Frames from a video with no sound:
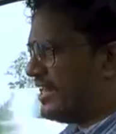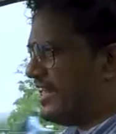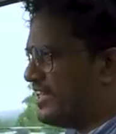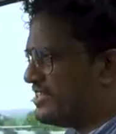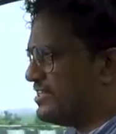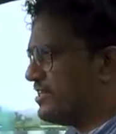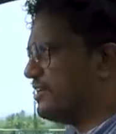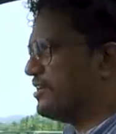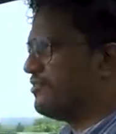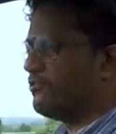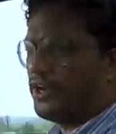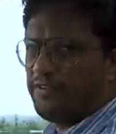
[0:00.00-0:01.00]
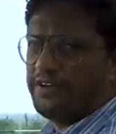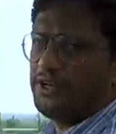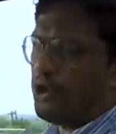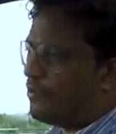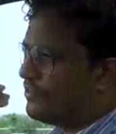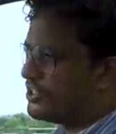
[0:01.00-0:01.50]
easier for even
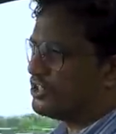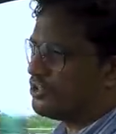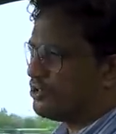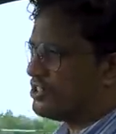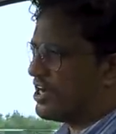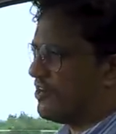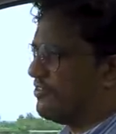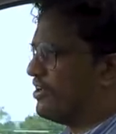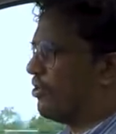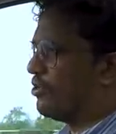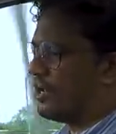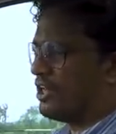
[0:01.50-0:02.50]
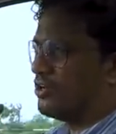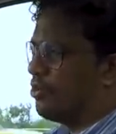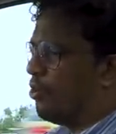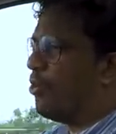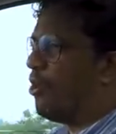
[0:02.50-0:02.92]
novices to travel or rather go